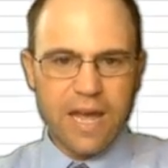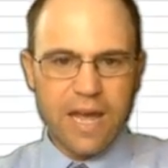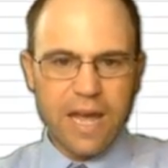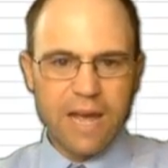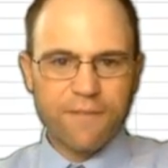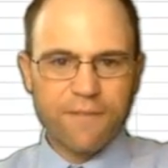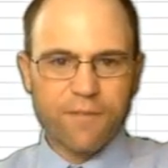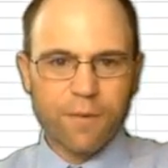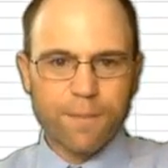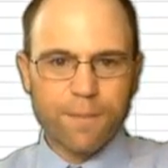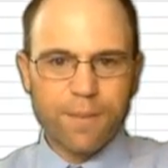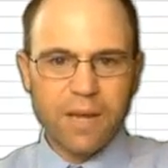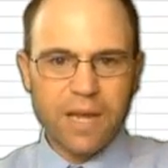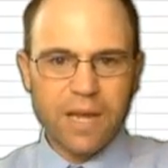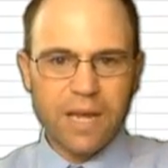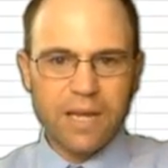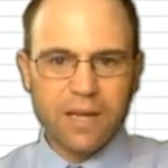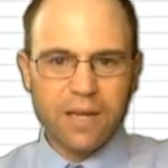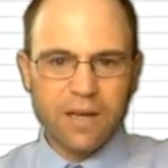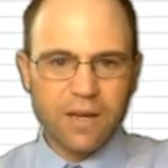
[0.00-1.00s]
And for
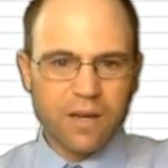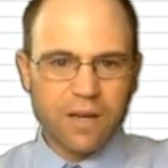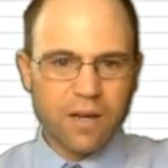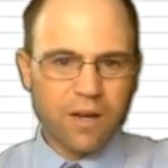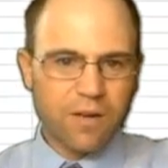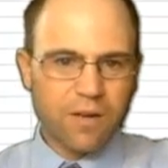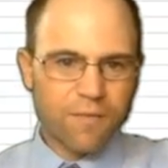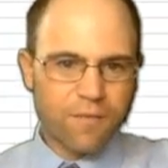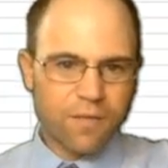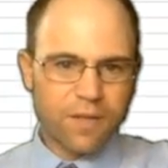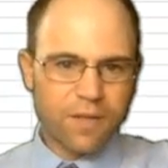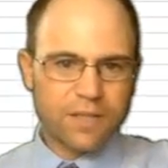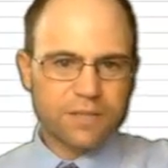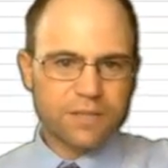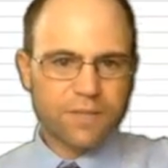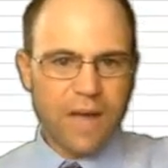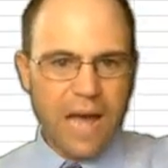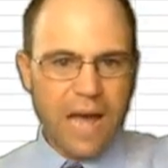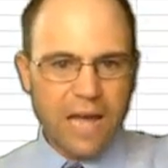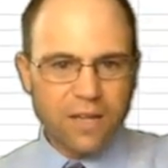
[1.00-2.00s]
p, for these
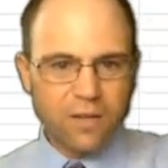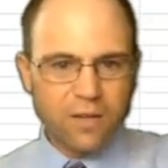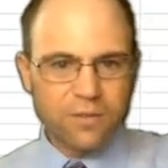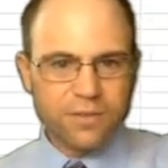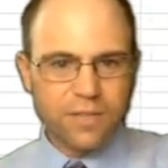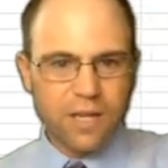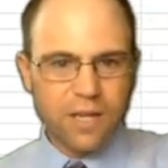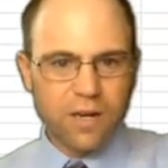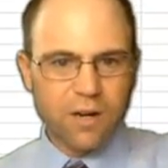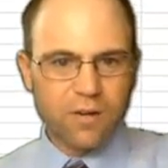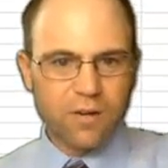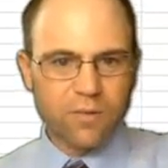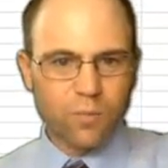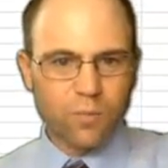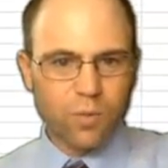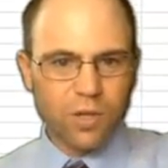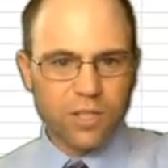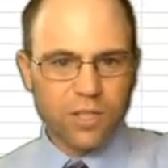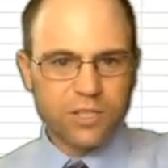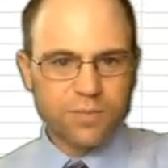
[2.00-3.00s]
values that are
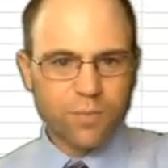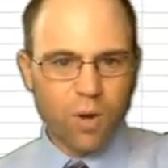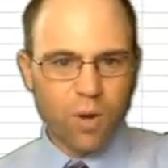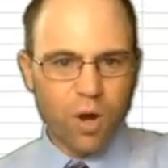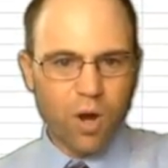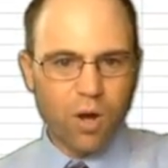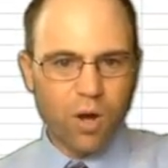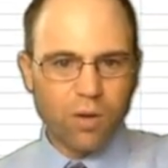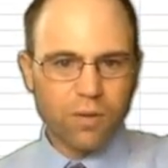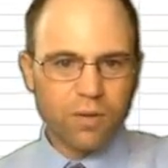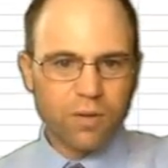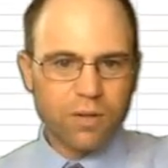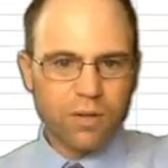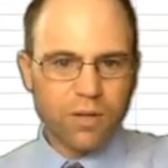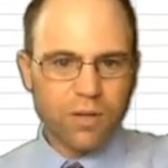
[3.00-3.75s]
really small,